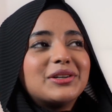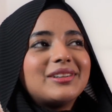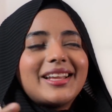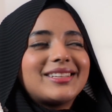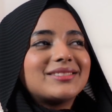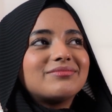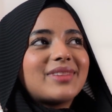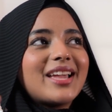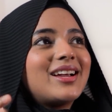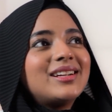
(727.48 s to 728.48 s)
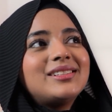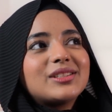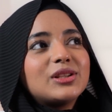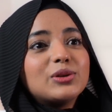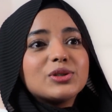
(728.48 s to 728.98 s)
like I
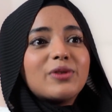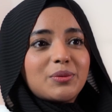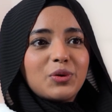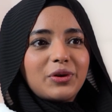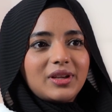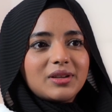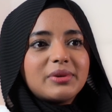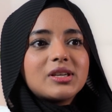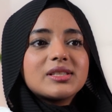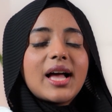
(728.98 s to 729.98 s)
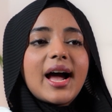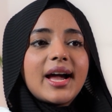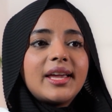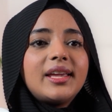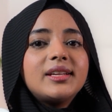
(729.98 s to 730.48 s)
can't lose one more year, because
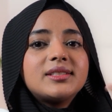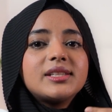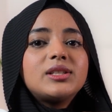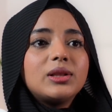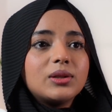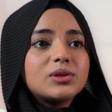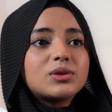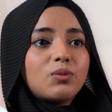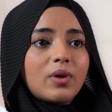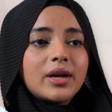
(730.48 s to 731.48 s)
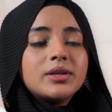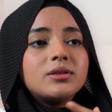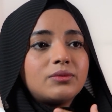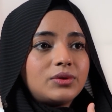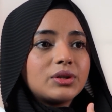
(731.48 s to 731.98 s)
I did lose
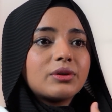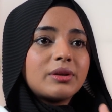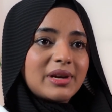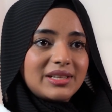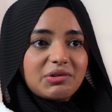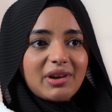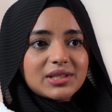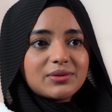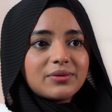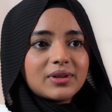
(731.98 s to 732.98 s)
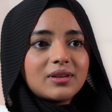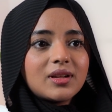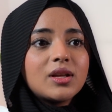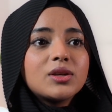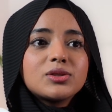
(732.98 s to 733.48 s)
one during my transfer.
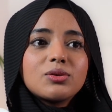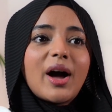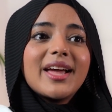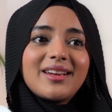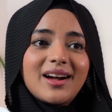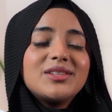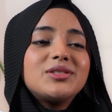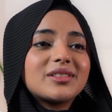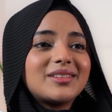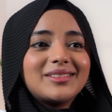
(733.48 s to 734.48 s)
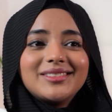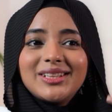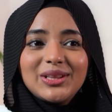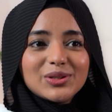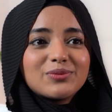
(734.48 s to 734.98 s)
So I can't
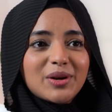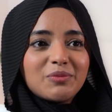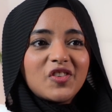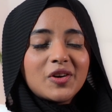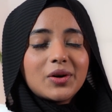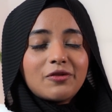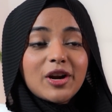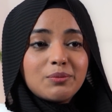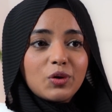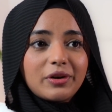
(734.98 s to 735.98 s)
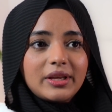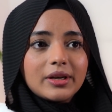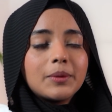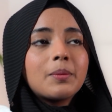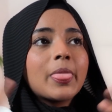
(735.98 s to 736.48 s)
lose one more year.